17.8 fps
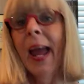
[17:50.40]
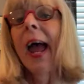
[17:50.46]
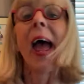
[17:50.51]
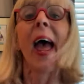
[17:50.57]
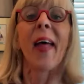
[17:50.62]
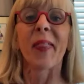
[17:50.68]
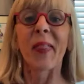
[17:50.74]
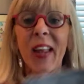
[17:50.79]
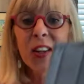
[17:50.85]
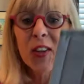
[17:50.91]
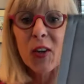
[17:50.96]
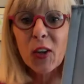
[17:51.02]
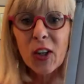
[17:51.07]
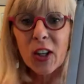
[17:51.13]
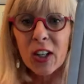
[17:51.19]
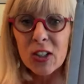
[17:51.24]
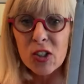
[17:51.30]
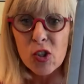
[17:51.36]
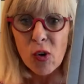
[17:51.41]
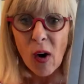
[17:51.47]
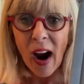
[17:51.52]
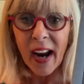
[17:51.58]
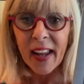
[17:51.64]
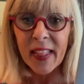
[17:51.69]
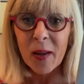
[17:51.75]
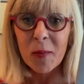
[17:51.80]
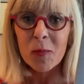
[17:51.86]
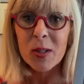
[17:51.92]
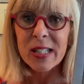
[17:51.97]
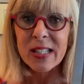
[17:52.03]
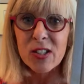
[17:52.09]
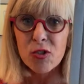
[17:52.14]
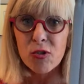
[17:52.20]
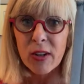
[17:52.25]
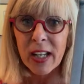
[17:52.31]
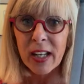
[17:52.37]
and then you're gonna dry them
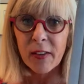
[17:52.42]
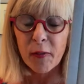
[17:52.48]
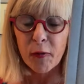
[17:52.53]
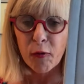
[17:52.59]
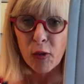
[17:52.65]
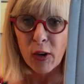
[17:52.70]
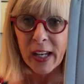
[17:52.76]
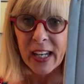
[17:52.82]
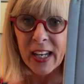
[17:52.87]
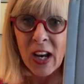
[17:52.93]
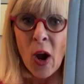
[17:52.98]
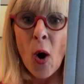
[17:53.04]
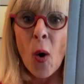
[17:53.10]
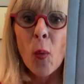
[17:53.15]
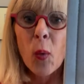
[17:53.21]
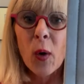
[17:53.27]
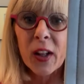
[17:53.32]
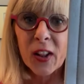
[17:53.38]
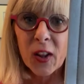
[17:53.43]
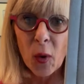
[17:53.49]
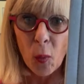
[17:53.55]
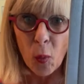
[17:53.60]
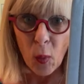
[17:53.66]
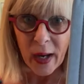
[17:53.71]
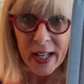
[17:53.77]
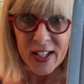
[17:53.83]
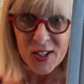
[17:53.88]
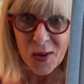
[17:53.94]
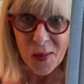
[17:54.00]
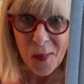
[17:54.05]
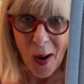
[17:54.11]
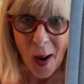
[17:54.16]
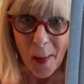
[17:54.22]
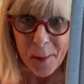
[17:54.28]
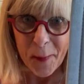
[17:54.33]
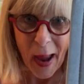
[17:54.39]
streak-free with the window
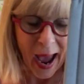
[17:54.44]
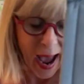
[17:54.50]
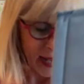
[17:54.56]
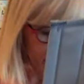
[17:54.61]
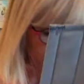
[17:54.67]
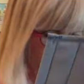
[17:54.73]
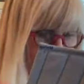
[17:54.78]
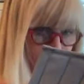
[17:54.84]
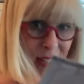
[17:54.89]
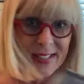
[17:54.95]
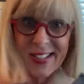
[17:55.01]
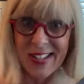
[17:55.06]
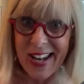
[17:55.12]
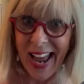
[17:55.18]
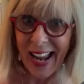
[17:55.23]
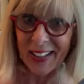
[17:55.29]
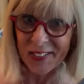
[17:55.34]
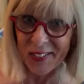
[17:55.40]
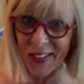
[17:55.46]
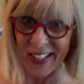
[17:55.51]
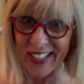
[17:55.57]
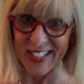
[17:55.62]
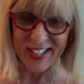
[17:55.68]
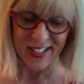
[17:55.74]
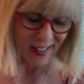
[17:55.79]
mop pad. Isn't that great, you